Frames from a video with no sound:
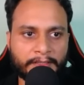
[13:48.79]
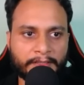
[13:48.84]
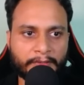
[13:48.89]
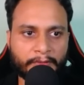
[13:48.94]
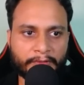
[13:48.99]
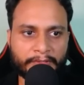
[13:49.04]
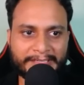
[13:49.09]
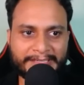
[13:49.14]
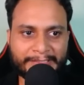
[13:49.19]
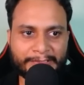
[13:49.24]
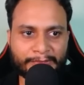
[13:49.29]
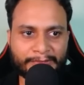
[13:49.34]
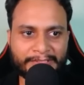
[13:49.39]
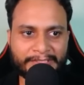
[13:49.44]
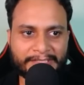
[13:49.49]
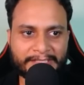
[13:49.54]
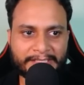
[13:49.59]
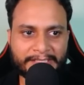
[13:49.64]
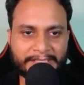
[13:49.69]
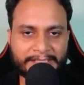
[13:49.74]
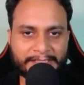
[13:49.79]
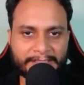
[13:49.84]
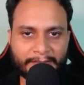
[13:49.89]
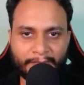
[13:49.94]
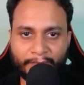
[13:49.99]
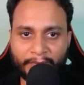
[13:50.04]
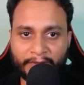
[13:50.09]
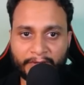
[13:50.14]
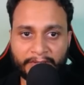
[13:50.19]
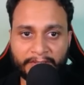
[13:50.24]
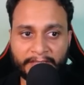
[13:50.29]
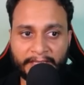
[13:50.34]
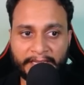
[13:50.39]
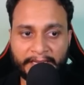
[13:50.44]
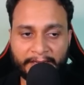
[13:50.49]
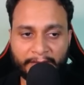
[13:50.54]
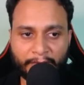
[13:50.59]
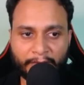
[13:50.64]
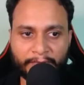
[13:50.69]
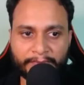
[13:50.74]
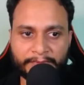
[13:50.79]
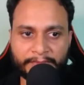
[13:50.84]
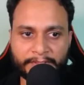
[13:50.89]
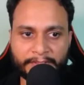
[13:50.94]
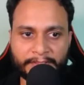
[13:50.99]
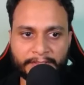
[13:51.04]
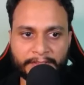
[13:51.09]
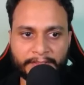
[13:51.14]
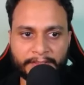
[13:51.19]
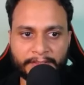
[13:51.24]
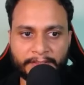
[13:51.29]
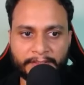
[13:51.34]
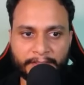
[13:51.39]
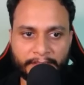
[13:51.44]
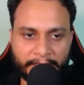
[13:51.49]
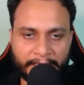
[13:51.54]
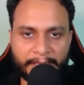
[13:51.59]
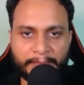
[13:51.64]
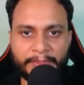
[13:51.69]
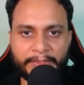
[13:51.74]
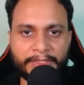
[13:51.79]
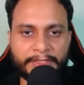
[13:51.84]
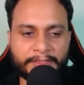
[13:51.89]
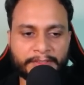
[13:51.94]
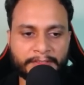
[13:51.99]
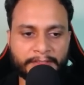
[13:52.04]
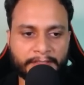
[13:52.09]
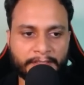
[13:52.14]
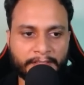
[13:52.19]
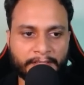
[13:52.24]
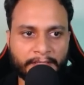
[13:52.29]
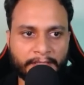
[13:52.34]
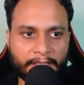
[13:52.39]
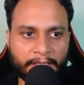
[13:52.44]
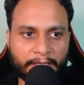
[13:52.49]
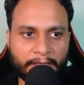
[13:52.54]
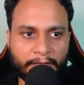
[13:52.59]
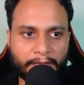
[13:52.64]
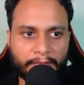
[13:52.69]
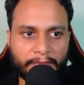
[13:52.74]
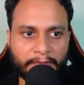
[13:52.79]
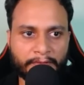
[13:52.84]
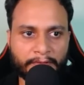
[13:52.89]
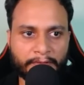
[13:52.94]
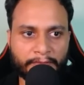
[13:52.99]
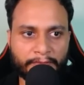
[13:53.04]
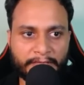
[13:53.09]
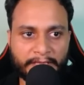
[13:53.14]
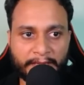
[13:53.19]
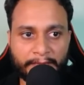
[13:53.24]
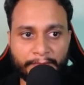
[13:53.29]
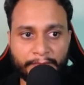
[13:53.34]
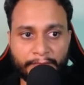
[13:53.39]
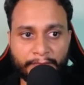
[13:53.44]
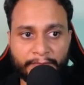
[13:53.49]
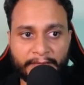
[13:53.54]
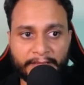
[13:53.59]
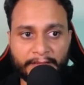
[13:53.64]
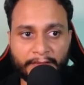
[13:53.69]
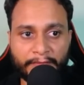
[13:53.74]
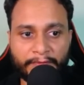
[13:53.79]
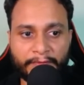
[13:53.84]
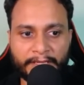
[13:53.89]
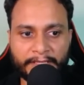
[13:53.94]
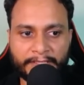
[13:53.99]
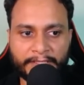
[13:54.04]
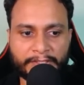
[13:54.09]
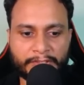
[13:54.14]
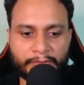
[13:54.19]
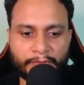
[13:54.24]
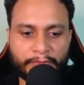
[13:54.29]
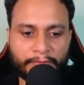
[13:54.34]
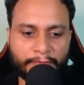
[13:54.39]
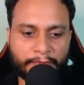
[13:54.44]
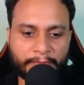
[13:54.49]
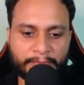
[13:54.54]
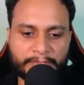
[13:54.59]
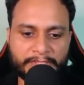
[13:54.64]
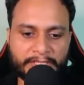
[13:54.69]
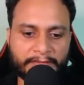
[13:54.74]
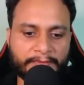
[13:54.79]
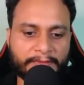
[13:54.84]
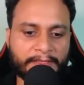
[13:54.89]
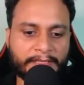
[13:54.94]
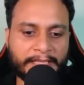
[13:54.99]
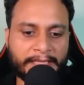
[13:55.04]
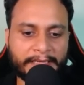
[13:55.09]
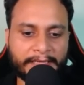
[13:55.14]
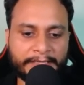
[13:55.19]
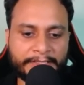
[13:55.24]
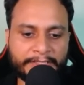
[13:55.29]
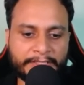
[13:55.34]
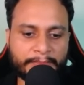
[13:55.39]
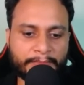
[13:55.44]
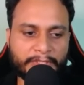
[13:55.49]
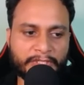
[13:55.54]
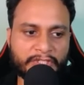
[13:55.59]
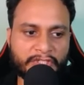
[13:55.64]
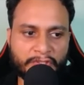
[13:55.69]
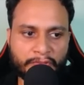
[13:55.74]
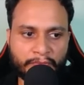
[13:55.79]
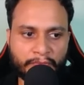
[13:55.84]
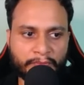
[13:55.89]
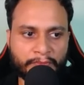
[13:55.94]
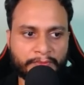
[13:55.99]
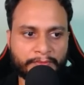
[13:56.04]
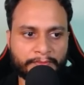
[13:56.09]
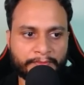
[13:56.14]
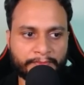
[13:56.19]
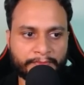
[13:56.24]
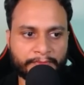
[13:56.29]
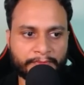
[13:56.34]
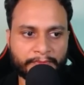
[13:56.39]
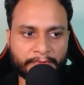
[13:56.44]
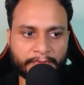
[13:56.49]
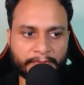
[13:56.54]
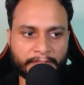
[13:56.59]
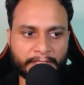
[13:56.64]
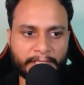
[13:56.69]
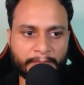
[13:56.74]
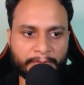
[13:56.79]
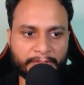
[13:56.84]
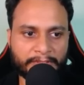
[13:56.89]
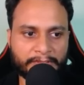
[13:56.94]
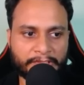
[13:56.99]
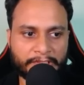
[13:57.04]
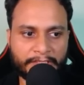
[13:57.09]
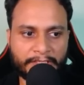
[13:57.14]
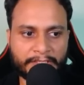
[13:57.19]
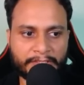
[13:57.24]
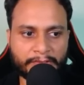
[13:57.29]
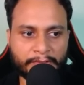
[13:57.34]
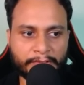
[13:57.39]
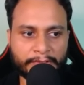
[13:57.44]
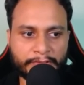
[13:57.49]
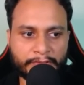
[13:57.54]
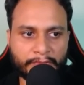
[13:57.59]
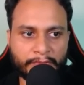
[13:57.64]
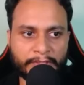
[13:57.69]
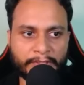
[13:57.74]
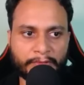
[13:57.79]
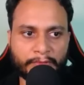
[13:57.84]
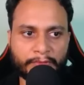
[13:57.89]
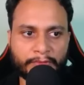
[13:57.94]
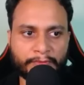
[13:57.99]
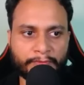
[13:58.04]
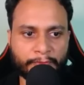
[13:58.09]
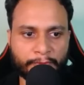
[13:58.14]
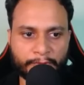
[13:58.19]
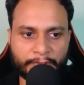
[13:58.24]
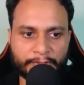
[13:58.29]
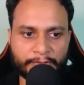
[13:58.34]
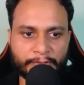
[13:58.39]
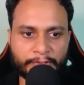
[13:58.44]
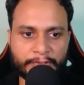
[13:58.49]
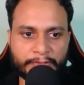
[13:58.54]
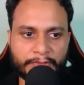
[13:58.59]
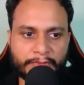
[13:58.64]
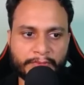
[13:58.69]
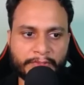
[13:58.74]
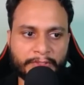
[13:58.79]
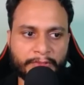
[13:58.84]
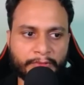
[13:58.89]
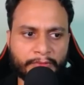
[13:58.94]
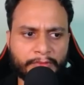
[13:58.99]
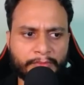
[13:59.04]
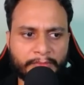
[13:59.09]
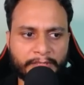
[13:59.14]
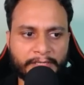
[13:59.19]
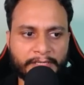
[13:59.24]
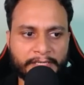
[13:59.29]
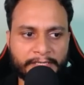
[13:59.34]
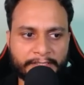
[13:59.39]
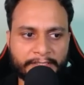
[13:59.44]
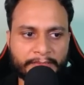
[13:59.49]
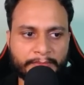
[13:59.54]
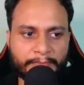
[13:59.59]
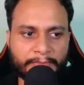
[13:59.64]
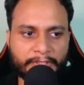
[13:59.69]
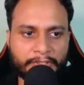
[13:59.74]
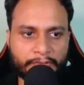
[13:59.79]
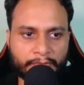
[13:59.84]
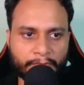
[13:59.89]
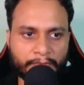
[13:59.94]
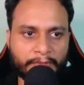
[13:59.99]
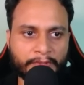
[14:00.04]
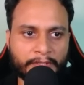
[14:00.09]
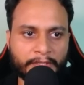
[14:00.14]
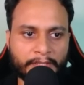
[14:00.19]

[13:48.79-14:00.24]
Okay. So this is one end of the diameter. Now we have to find the farthest node from 7 and let it be 2. 3 is also one node, 4 is also one node, but let it be 2.